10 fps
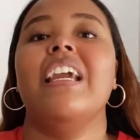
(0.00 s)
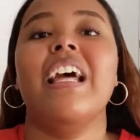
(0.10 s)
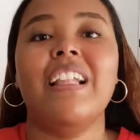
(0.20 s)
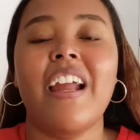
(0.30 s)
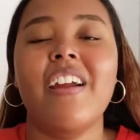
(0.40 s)

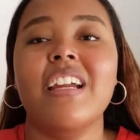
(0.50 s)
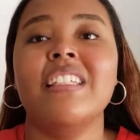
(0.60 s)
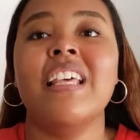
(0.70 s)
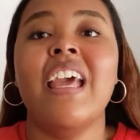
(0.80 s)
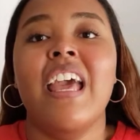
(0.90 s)
hilarious,
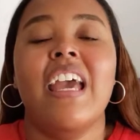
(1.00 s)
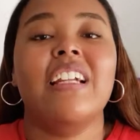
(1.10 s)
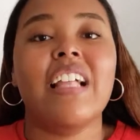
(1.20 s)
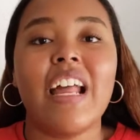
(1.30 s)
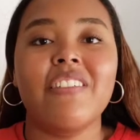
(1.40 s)
and a
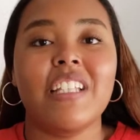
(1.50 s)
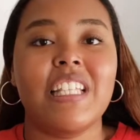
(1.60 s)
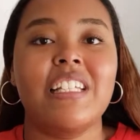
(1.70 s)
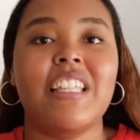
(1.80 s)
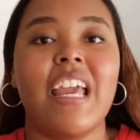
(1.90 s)
lot of the
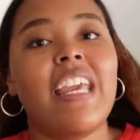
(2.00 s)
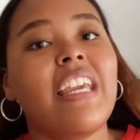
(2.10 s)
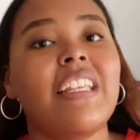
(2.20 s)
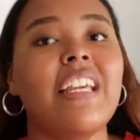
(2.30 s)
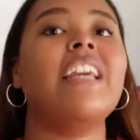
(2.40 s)
things that
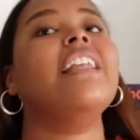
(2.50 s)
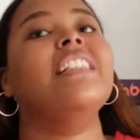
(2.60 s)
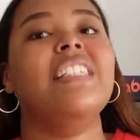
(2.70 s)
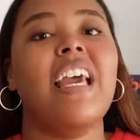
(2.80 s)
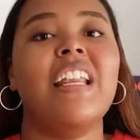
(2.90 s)
he did and
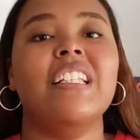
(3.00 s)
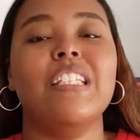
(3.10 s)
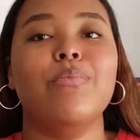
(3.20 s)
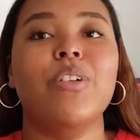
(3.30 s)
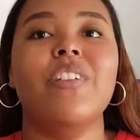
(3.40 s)
said in
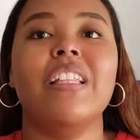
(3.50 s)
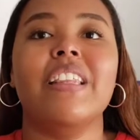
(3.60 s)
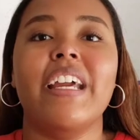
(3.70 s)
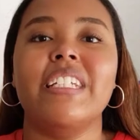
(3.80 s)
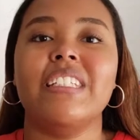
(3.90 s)
this movie
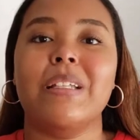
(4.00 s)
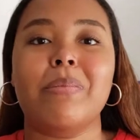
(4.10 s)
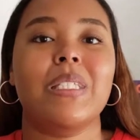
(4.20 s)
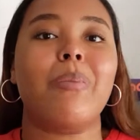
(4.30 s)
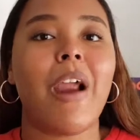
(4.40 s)
led to some
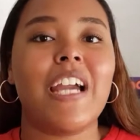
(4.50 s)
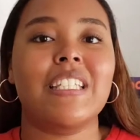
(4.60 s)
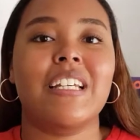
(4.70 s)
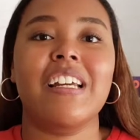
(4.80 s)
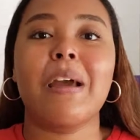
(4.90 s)

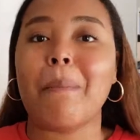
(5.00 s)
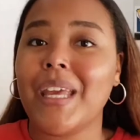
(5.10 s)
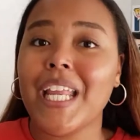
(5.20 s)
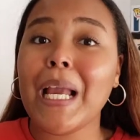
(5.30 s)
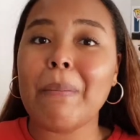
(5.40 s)
surprising
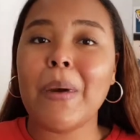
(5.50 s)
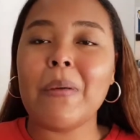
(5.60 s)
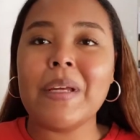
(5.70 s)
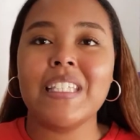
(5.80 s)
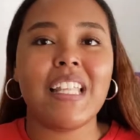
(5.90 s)
comedic
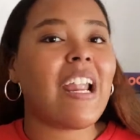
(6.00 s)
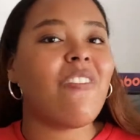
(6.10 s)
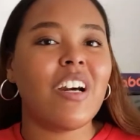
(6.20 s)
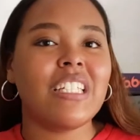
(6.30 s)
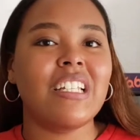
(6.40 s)
moments that I
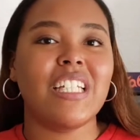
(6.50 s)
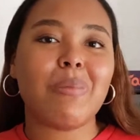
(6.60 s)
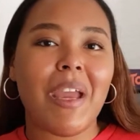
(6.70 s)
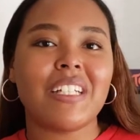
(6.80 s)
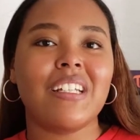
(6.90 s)
wasn't
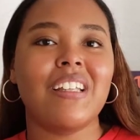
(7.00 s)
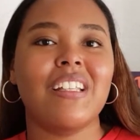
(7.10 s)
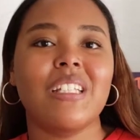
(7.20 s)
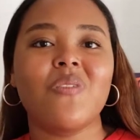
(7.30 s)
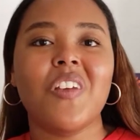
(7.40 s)
expecting in
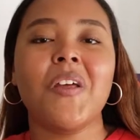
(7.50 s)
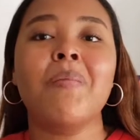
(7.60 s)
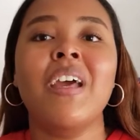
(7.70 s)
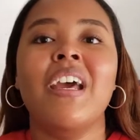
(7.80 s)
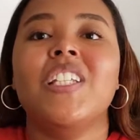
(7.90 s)
this
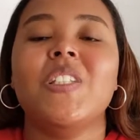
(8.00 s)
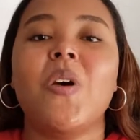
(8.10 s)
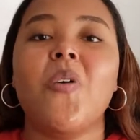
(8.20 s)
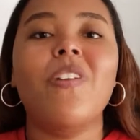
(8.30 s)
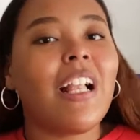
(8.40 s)
film.
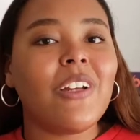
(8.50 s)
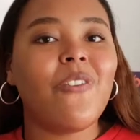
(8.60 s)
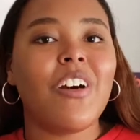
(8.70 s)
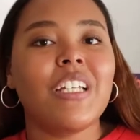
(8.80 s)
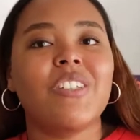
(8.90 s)
So while it
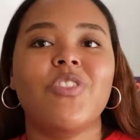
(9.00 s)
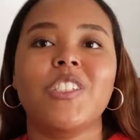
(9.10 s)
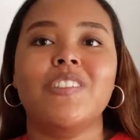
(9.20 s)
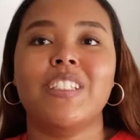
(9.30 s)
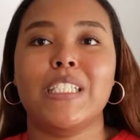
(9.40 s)
was full
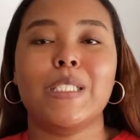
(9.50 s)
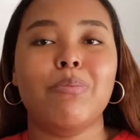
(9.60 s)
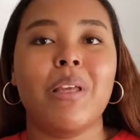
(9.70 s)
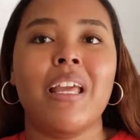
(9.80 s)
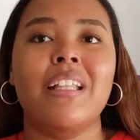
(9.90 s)
of
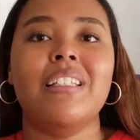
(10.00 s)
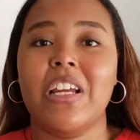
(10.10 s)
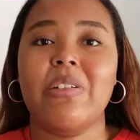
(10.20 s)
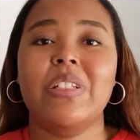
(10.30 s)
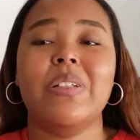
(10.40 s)
suspense,
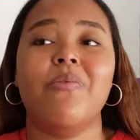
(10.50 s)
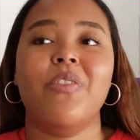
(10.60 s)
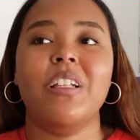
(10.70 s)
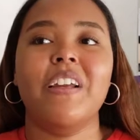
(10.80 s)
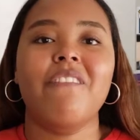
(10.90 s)
there were some
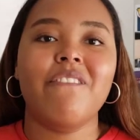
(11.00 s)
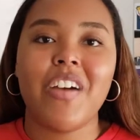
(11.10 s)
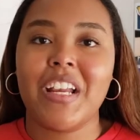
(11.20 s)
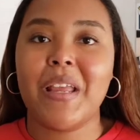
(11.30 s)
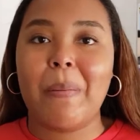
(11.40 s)
really
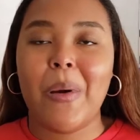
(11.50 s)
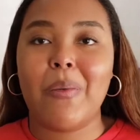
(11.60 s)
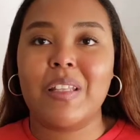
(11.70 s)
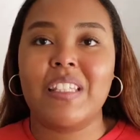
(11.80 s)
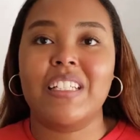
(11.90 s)
funny
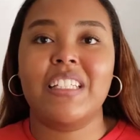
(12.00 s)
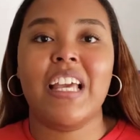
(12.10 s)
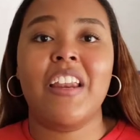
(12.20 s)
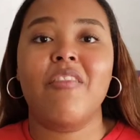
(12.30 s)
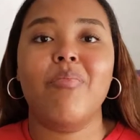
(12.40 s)
moments that just
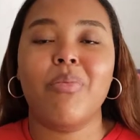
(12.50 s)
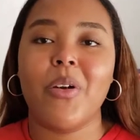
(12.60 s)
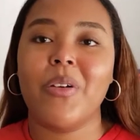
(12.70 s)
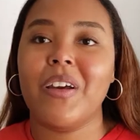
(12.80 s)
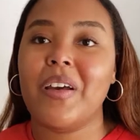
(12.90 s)
kind of
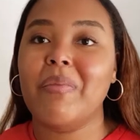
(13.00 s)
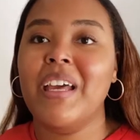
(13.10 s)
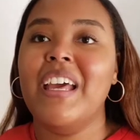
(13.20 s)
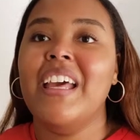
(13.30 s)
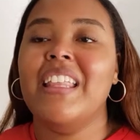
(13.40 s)
broke up
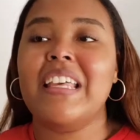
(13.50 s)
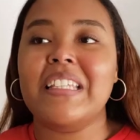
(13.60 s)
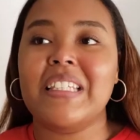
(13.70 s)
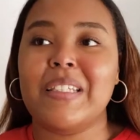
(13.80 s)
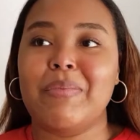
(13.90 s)
that
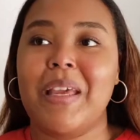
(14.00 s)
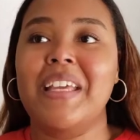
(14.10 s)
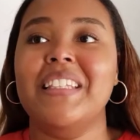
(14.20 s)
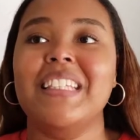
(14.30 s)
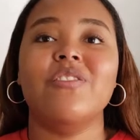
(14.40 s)

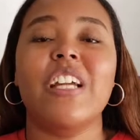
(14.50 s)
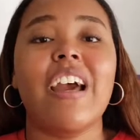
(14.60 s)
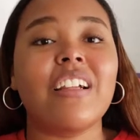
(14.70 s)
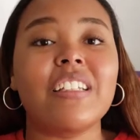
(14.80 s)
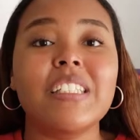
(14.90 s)
suspense. We had
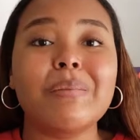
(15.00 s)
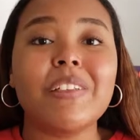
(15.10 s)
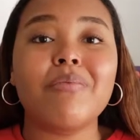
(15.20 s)
Elizabeth